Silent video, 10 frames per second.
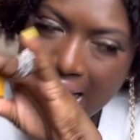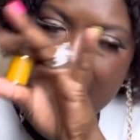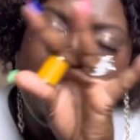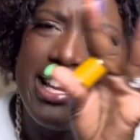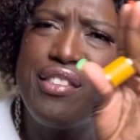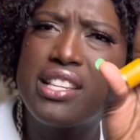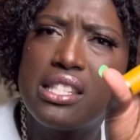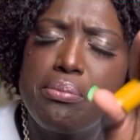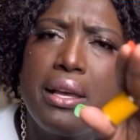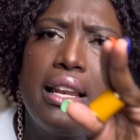And if you
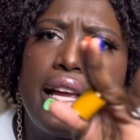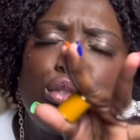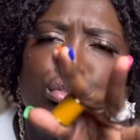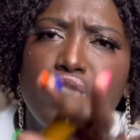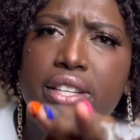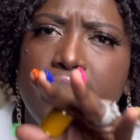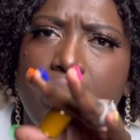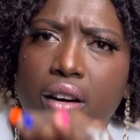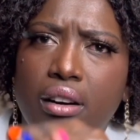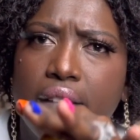smell like real
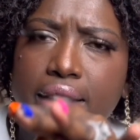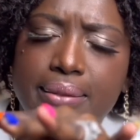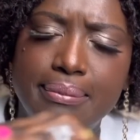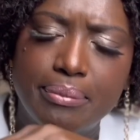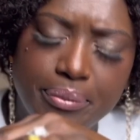hard,